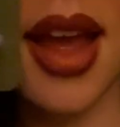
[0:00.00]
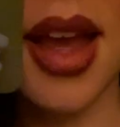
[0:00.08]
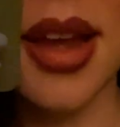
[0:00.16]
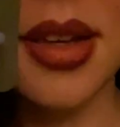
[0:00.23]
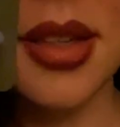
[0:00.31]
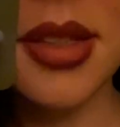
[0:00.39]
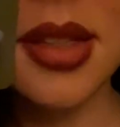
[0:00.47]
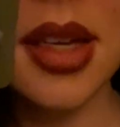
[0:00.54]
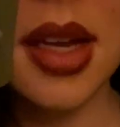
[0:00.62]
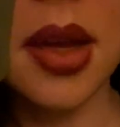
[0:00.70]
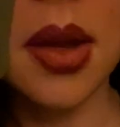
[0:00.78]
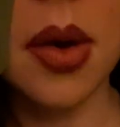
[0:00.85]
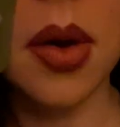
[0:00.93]
and I
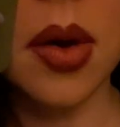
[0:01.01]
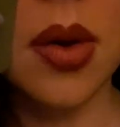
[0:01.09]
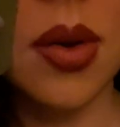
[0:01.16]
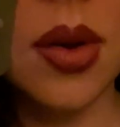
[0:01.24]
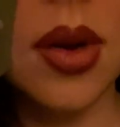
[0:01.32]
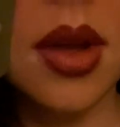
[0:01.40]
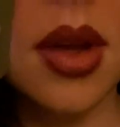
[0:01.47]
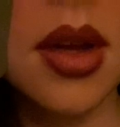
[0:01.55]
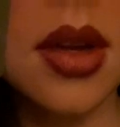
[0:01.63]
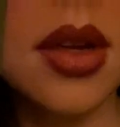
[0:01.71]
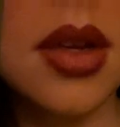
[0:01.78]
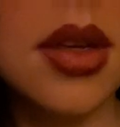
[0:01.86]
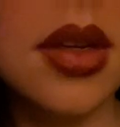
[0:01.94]
go
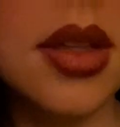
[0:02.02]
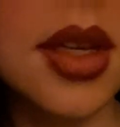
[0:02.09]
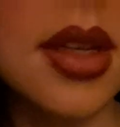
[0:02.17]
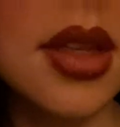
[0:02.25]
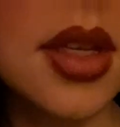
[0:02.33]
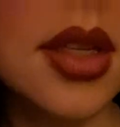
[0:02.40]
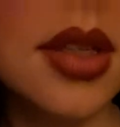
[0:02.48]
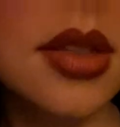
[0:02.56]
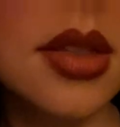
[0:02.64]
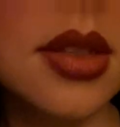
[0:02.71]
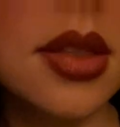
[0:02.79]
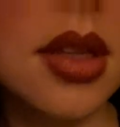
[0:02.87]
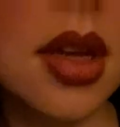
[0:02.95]
like
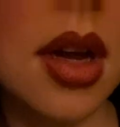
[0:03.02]
this,